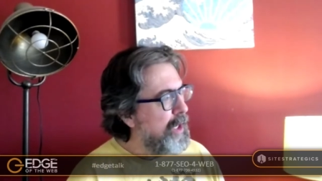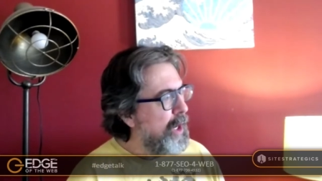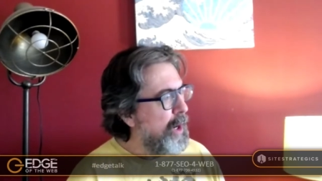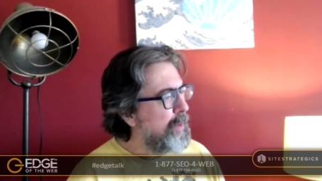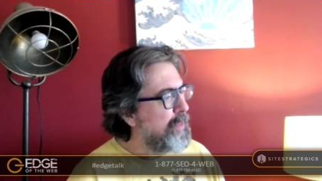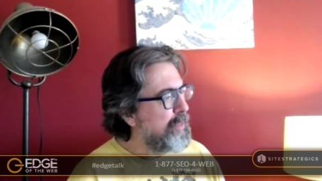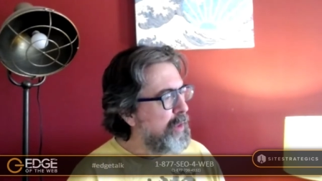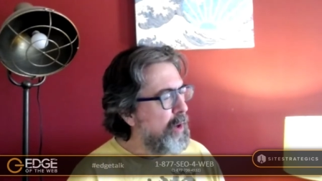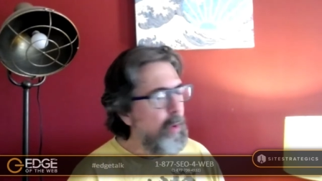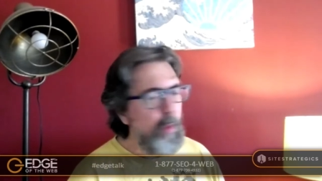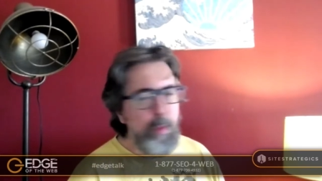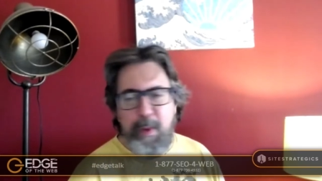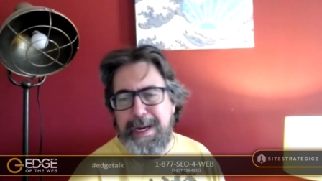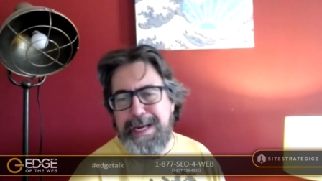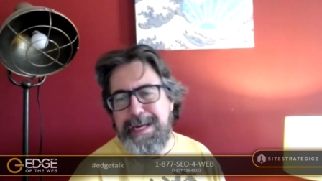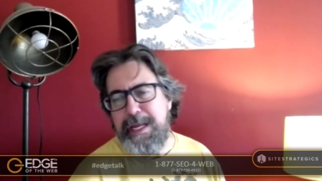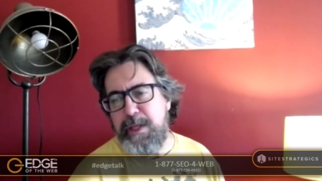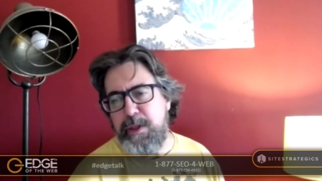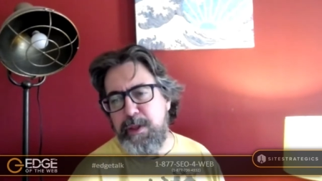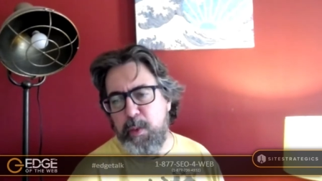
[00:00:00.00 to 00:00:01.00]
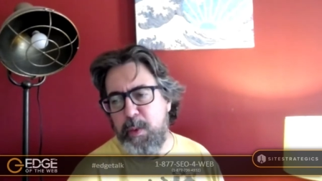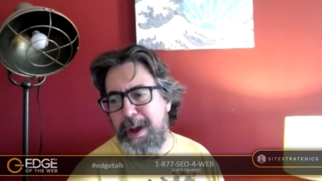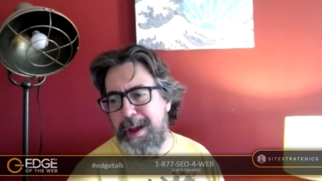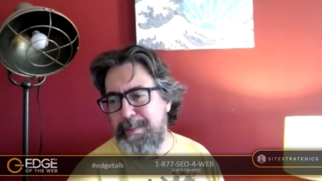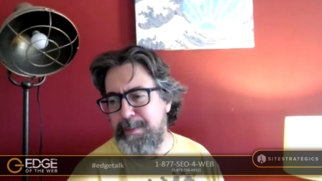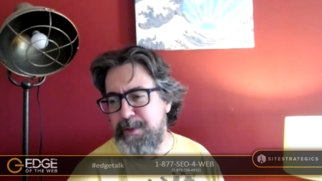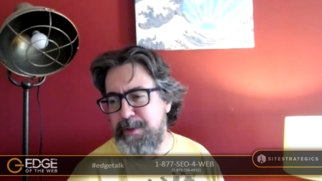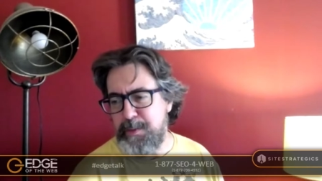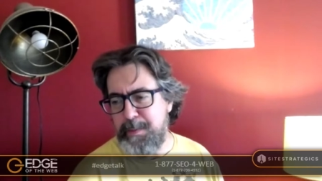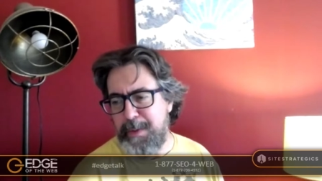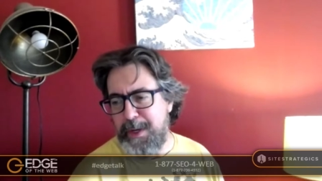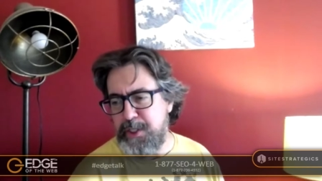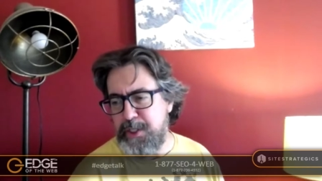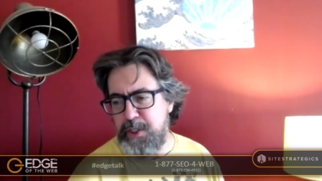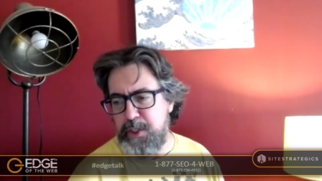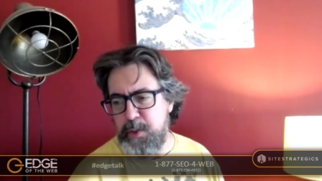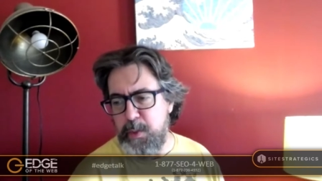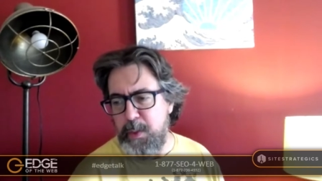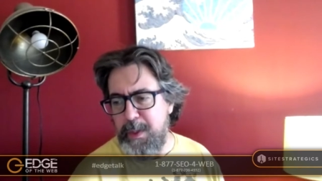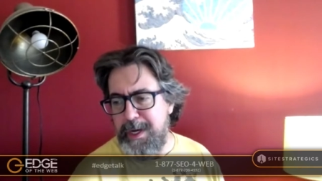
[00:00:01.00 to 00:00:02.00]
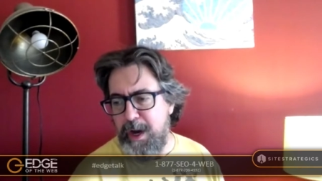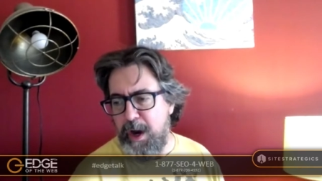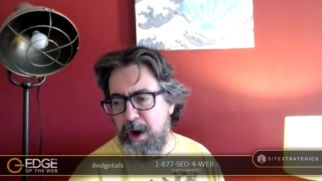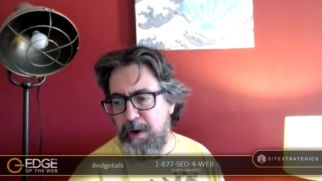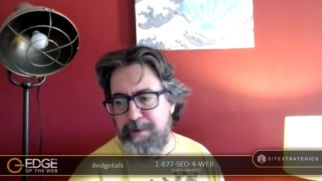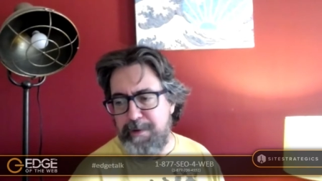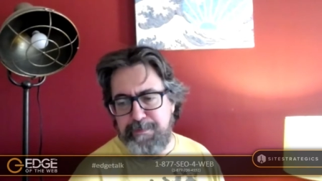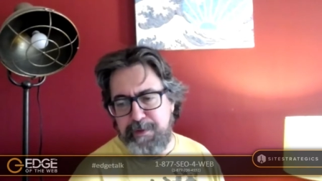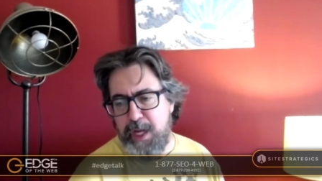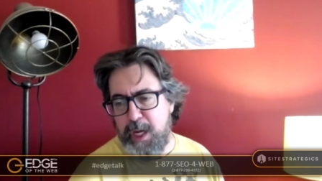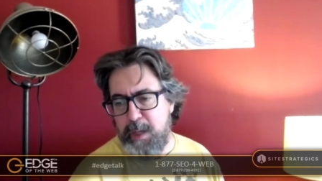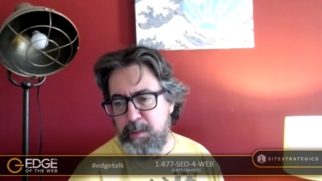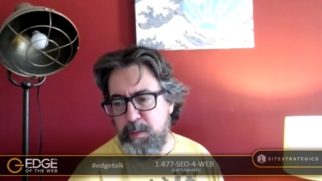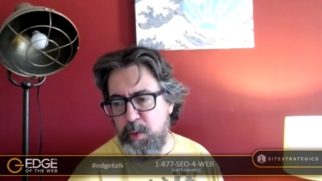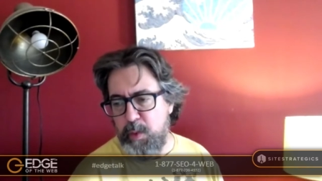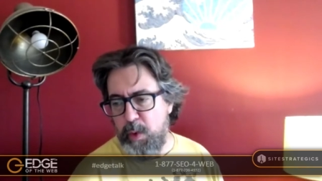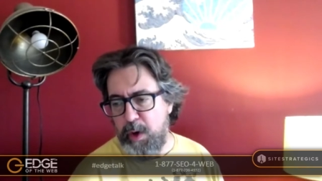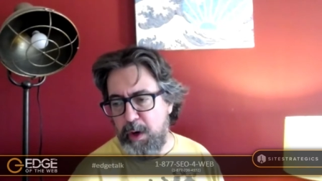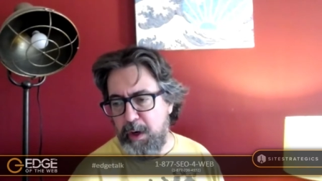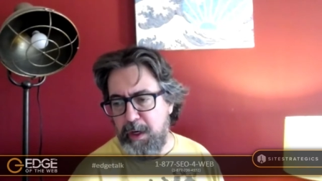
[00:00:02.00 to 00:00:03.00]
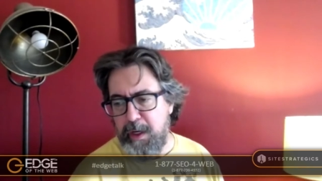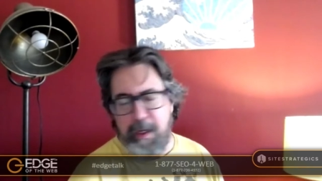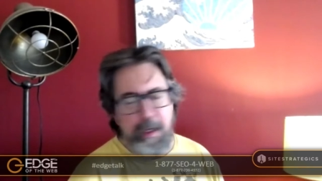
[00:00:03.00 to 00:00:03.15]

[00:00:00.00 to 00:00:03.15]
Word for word: you know they're reading the web as much as we are, if not more.